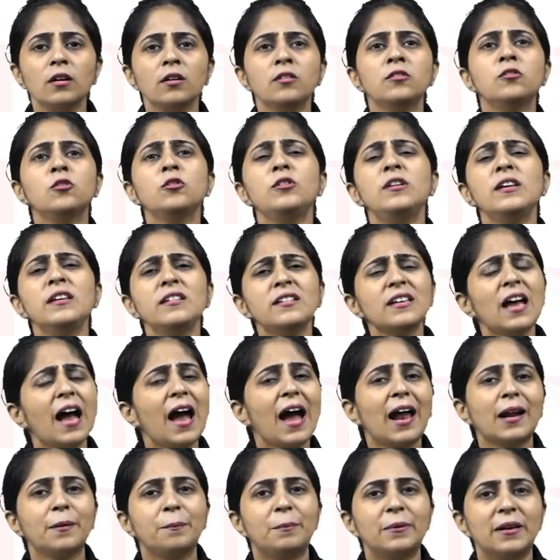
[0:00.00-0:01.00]
So, this
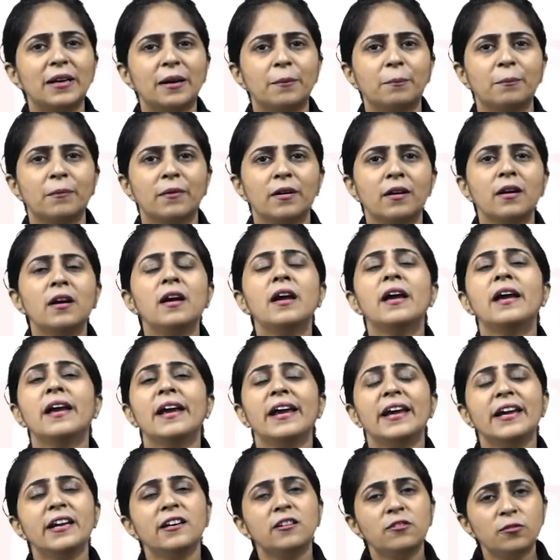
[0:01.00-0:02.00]
RBM,
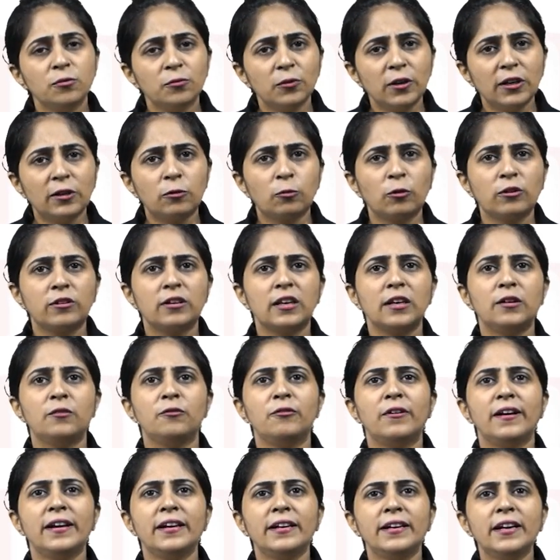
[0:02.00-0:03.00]
it was
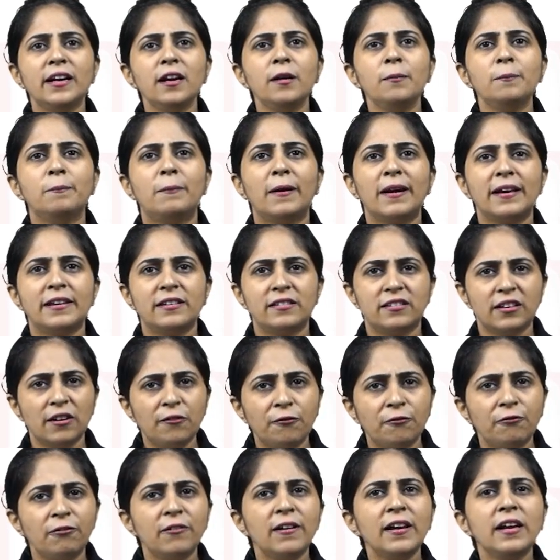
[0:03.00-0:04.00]
invented by
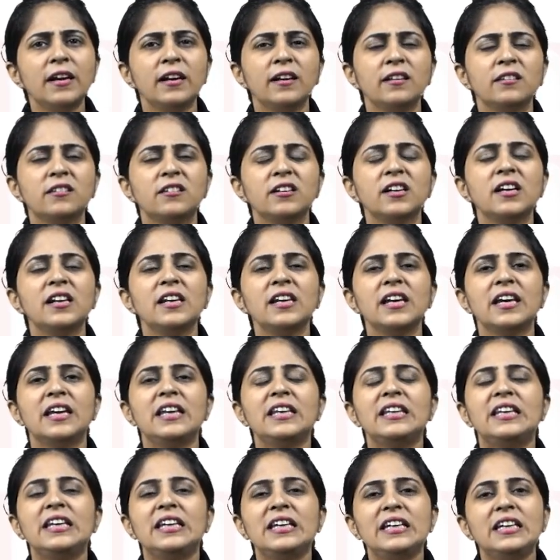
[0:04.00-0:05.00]
Geoffrey Hinton
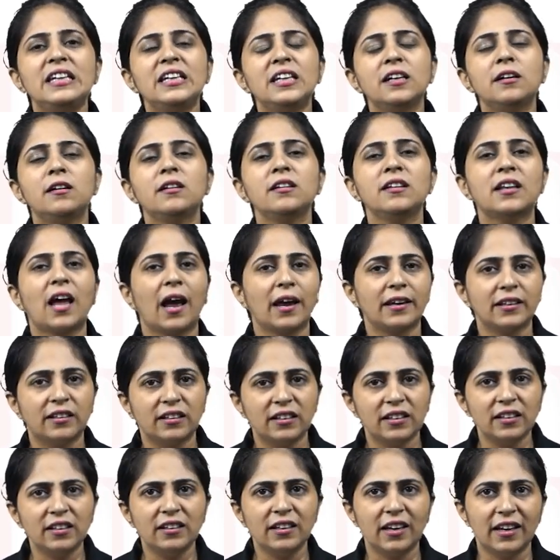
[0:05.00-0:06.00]
in the year
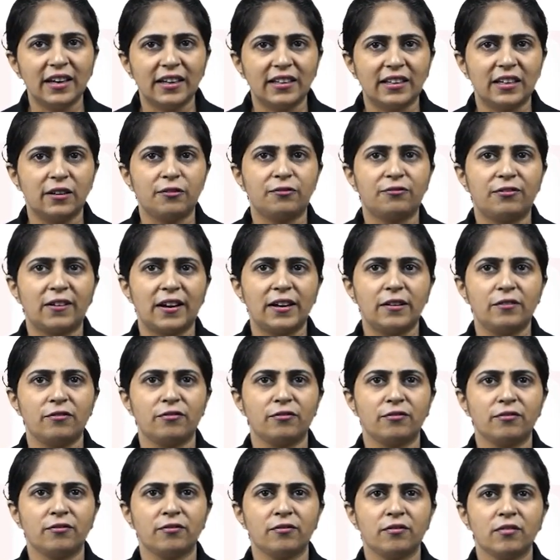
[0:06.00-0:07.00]
1985.
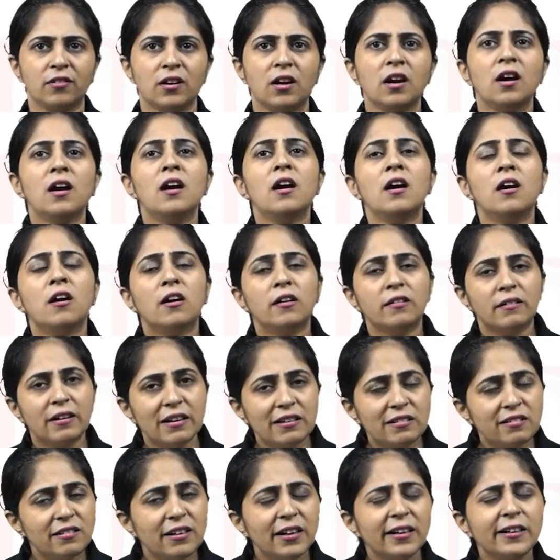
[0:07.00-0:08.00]

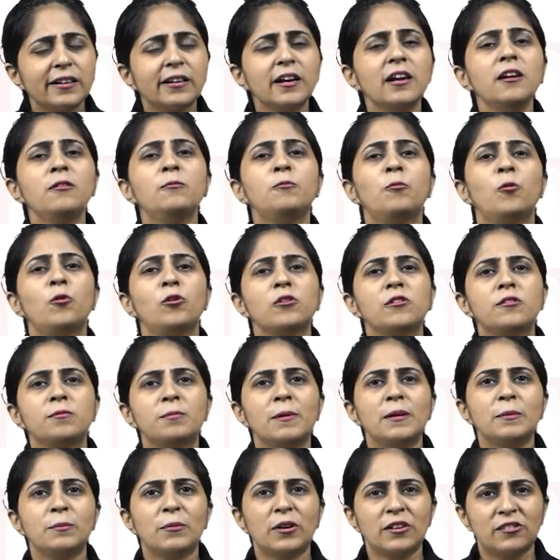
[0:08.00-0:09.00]
Restricted
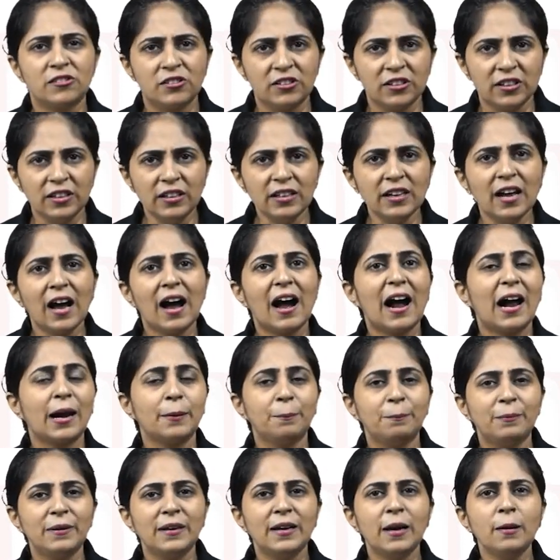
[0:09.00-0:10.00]
Boltzmann machine,
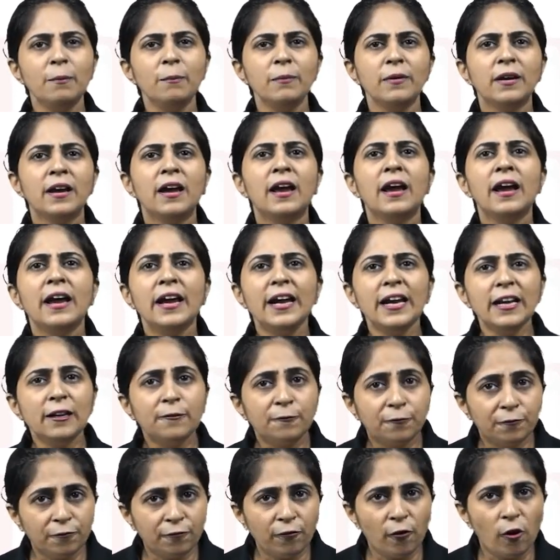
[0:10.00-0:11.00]
RBM, it
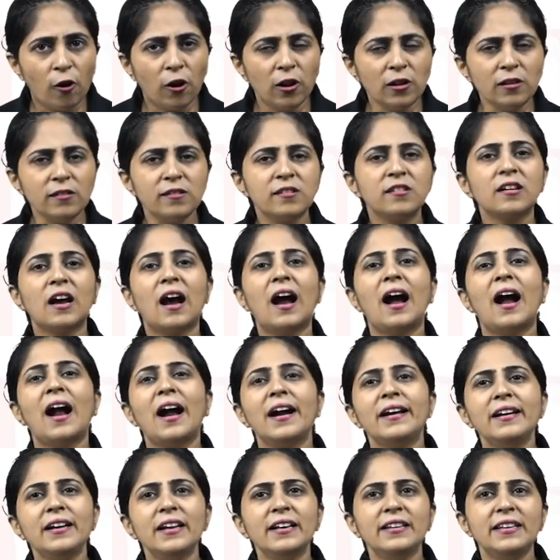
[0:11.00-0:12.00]
falls
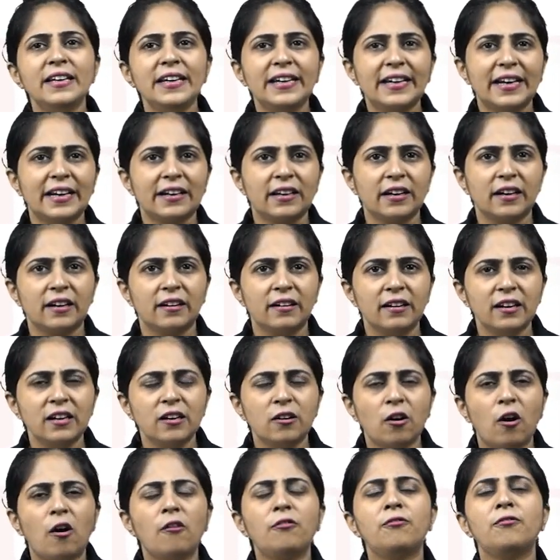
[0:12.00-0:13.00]
under the
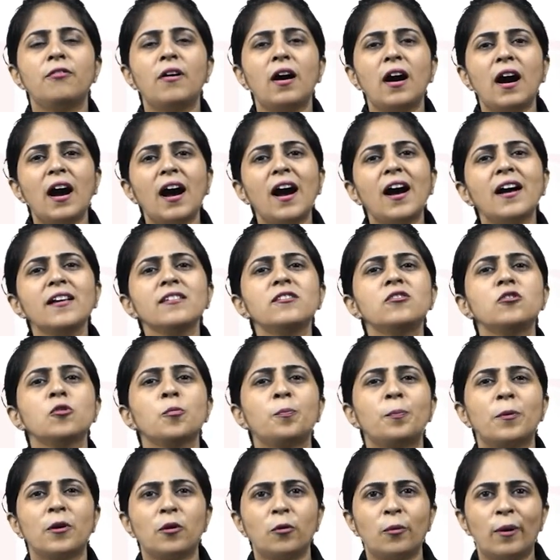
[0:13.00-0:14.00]
category of
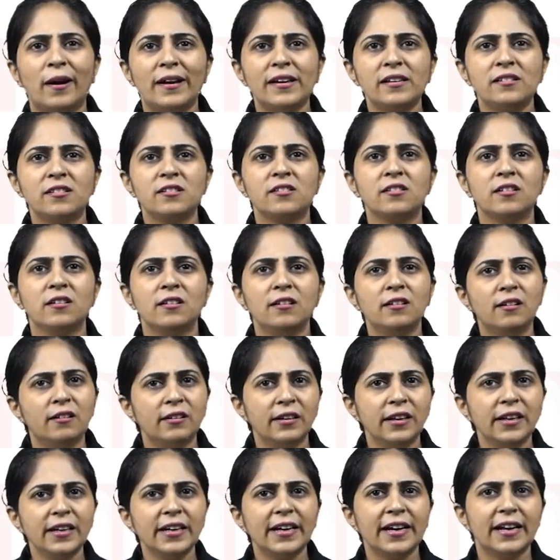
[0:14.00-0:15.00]
unsupervised
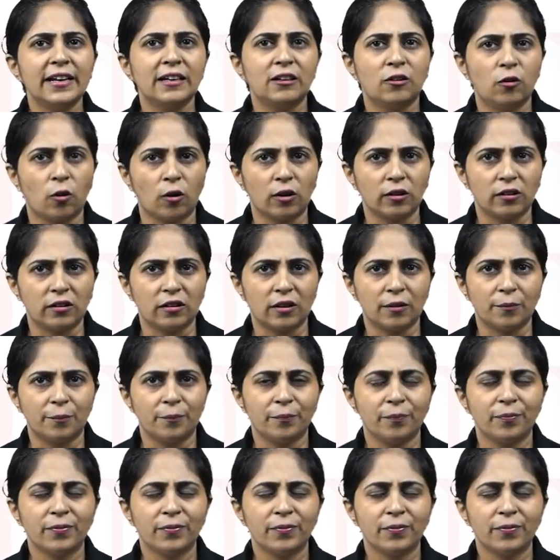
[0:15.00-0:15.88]
learning algorithm.